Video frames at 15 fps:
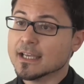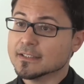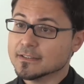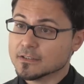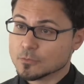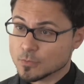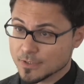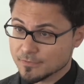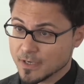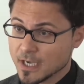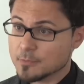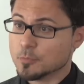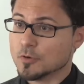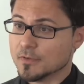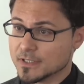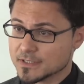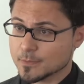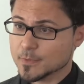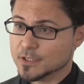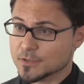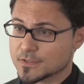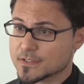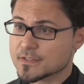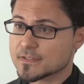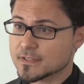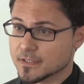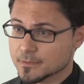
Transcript: and with hypovitaminosis D.